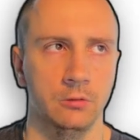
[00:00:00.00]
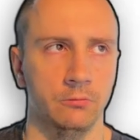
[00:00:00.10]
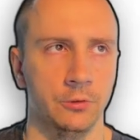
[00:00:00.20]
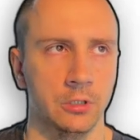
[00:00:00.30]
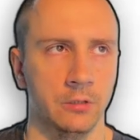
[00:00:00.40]

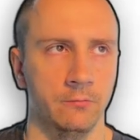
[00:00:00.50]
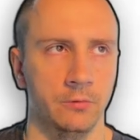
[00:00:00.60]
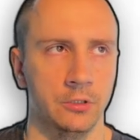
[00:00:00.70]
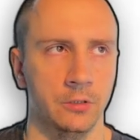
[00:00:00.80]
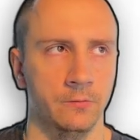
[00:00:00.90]

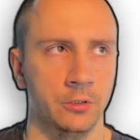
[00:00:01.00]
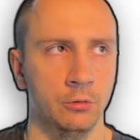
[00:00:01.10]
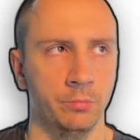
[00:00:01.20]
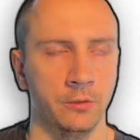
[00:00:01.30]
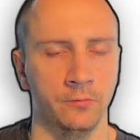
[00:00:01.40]
whichever
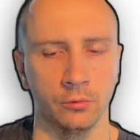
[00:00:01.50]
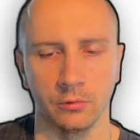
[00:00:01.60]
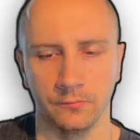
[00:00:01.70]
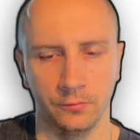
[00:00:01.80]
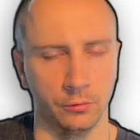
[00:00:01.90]
you
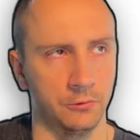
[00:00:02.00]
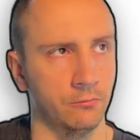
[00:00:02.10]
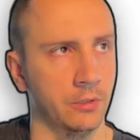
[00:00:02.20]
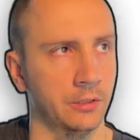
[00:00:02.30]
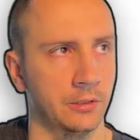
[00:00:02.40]
prefer. First
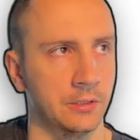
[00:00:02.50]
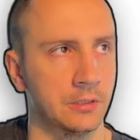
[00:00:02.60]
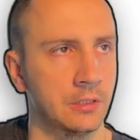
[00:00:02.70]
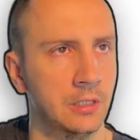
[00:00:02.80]
one is